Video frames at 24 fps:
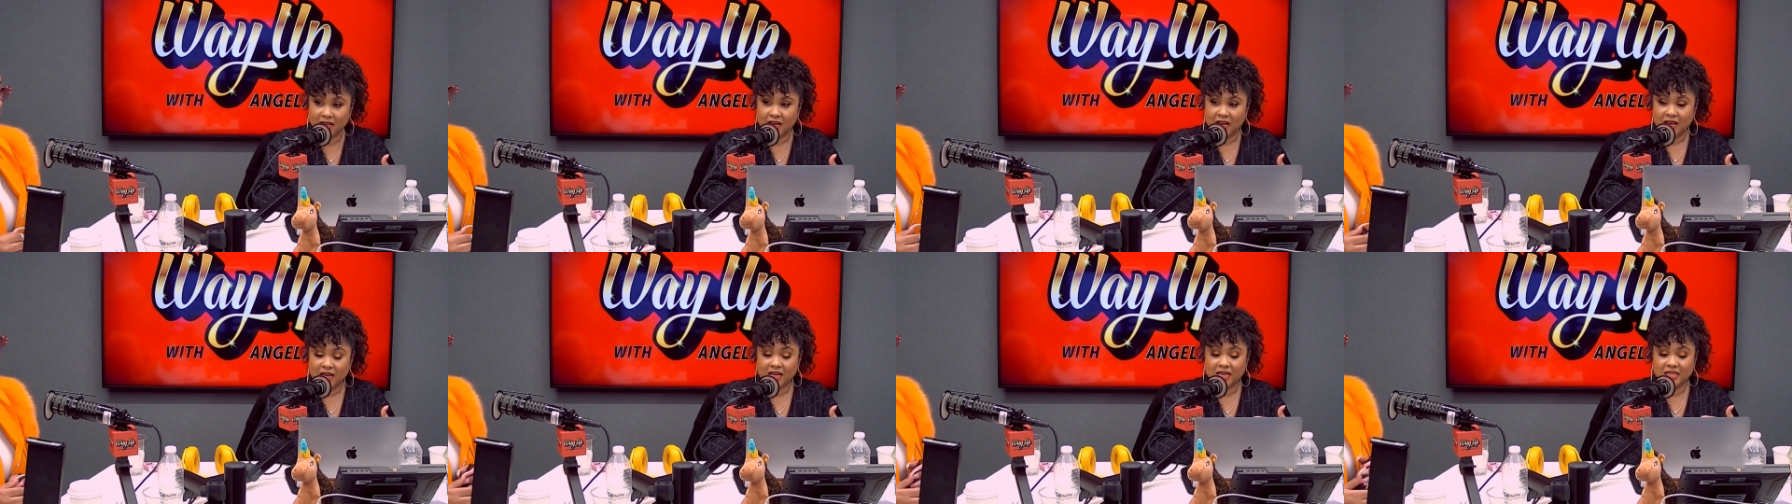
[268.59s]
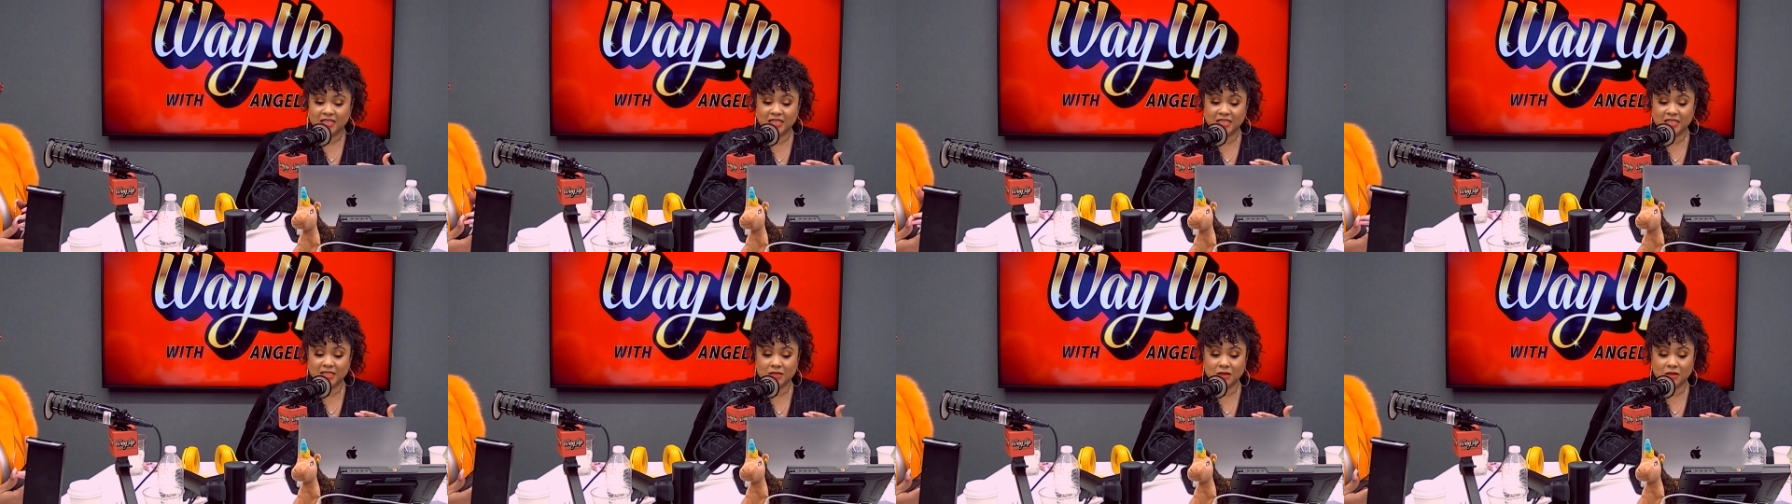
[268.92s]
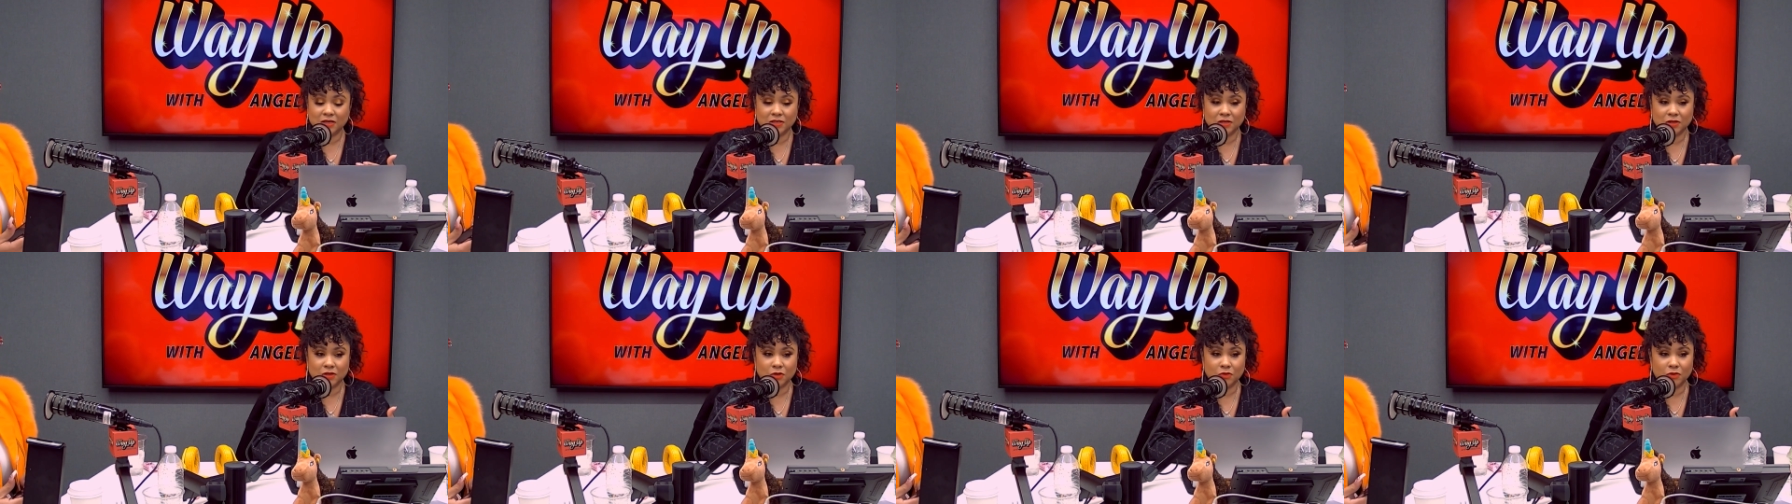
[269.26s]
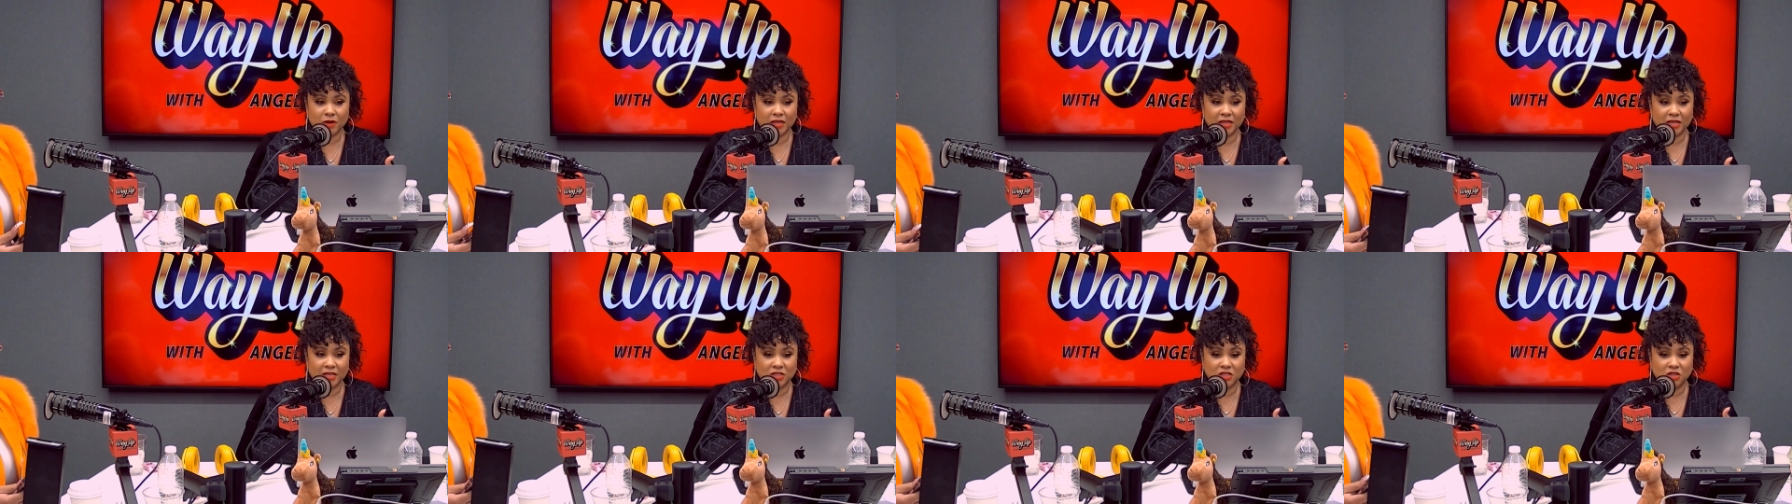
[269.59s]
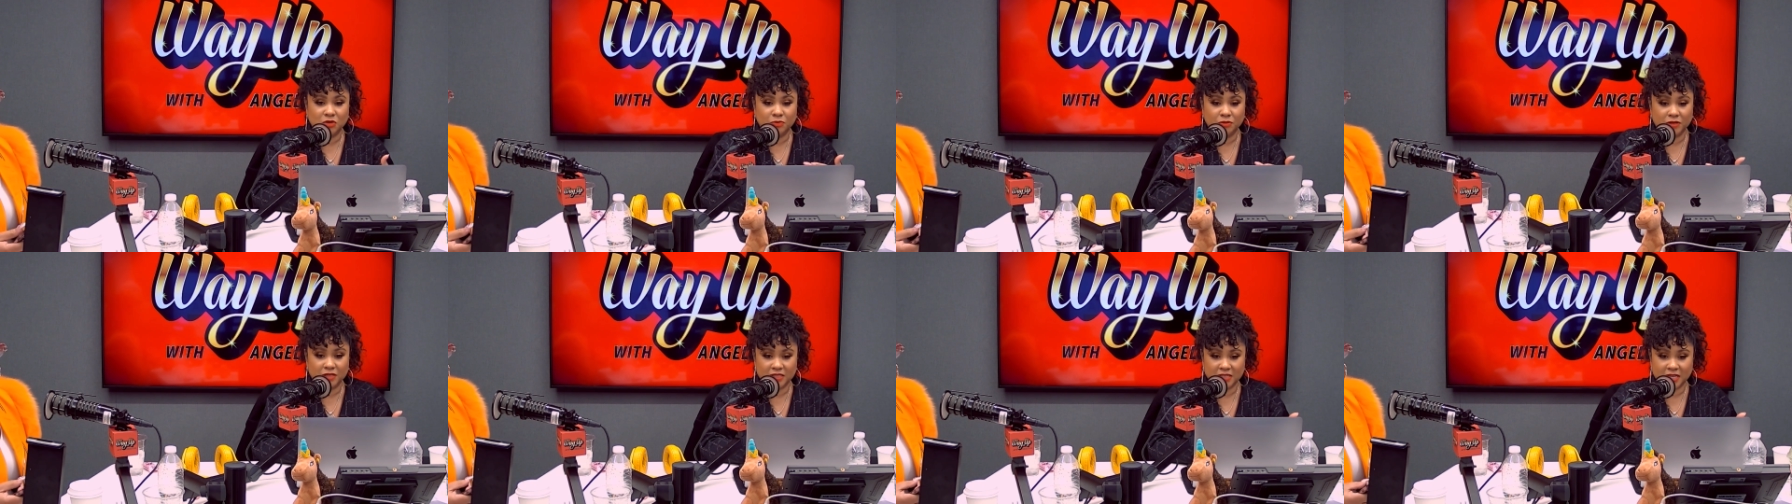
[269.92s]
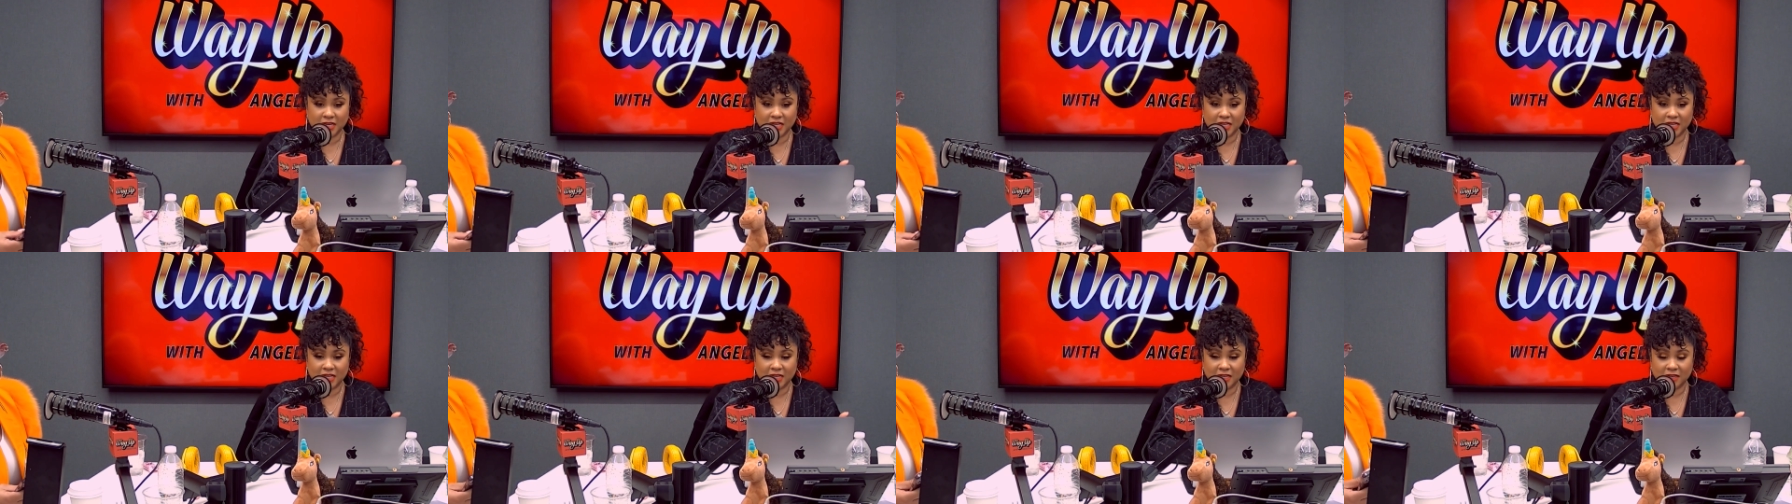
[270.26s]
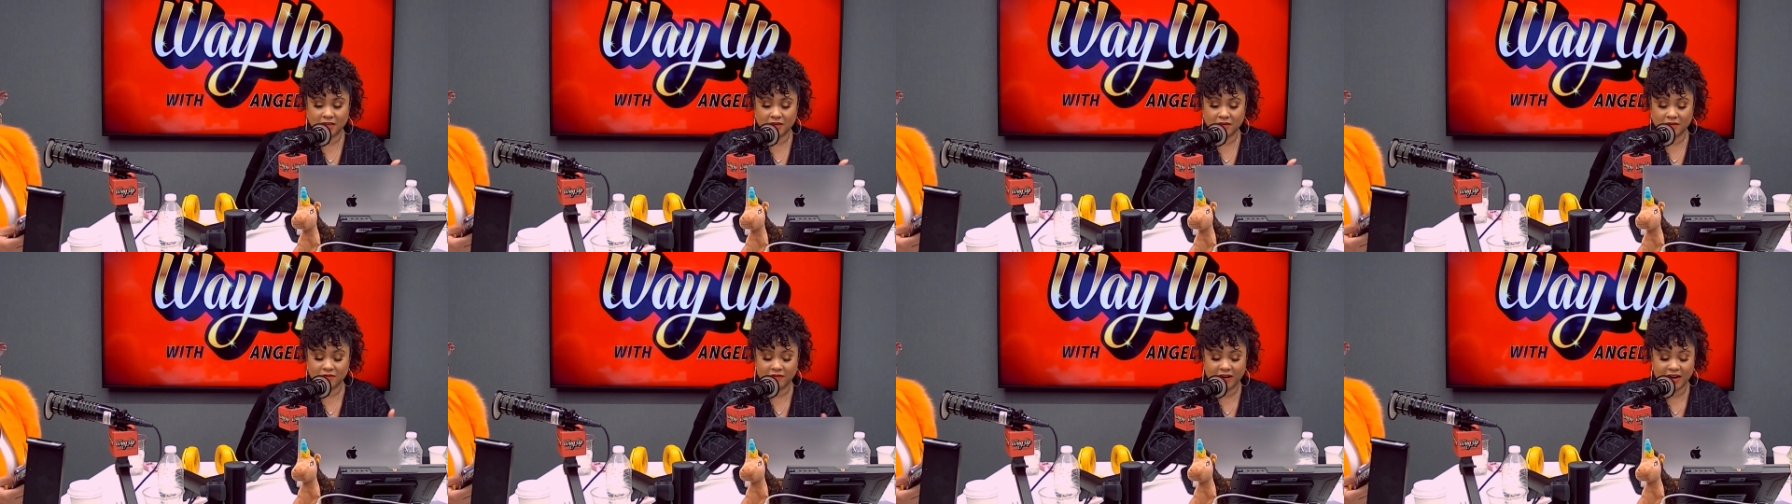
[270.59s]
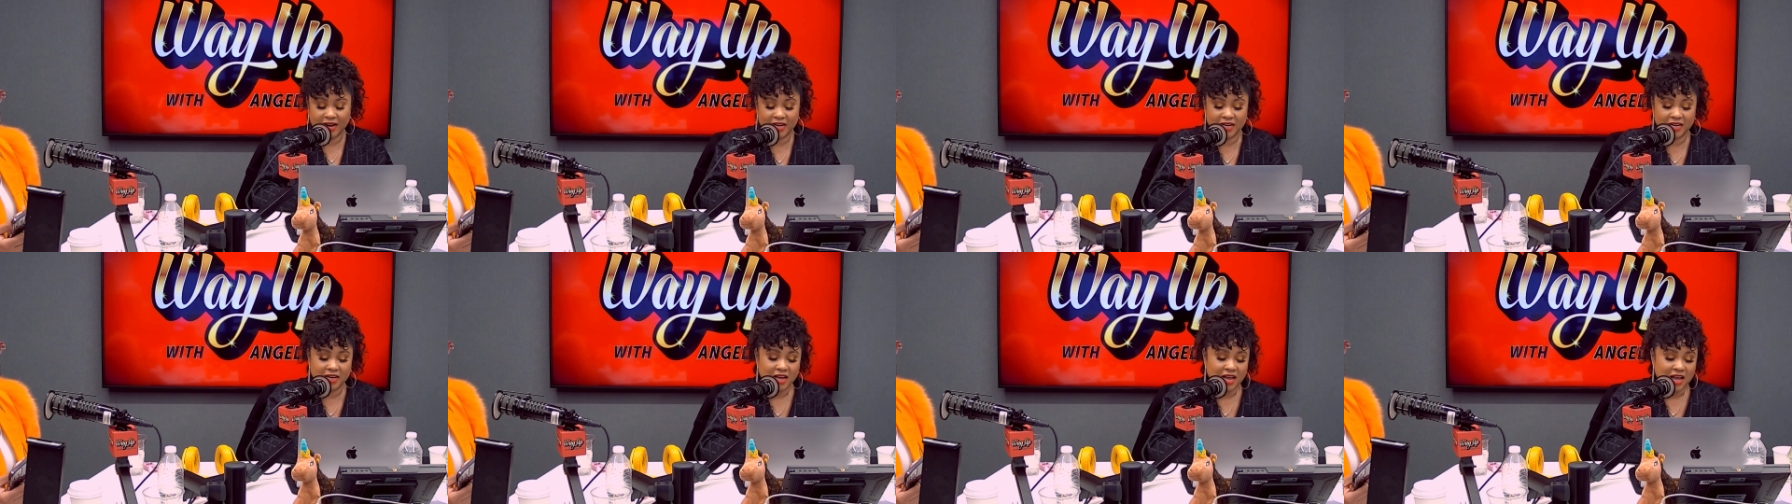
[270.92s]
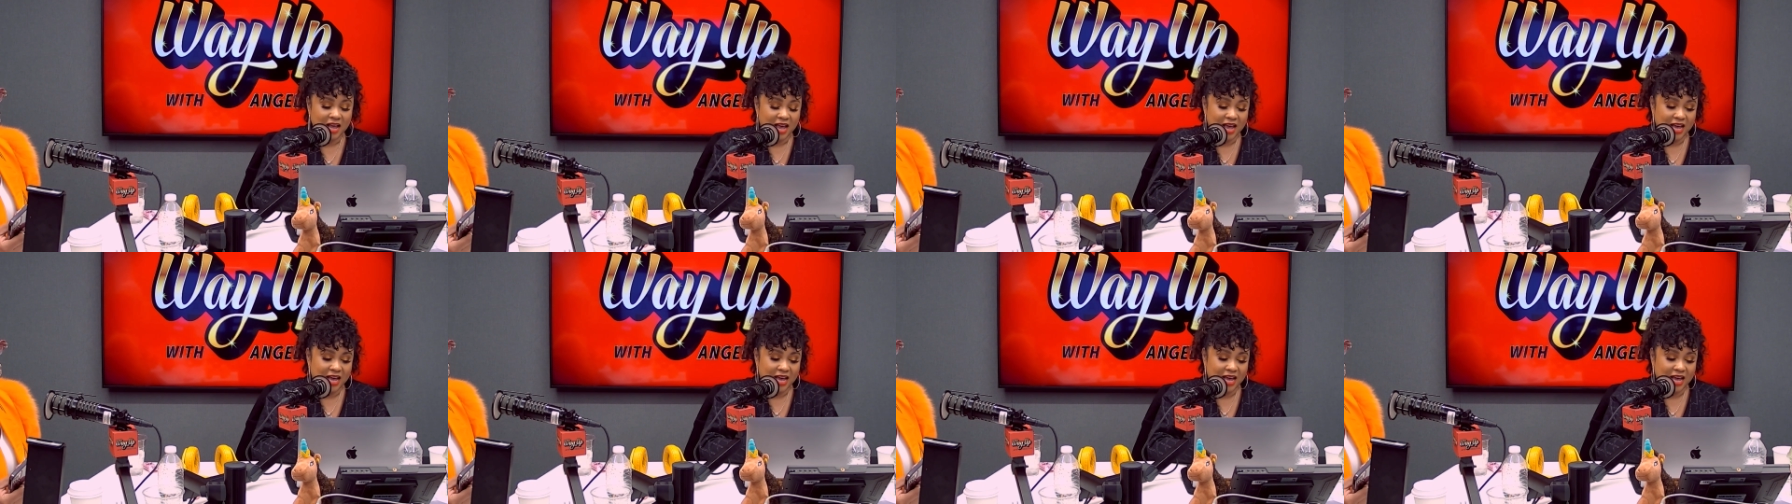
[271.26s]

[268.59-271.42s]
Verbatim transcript: Because it is also the way that you present it, right?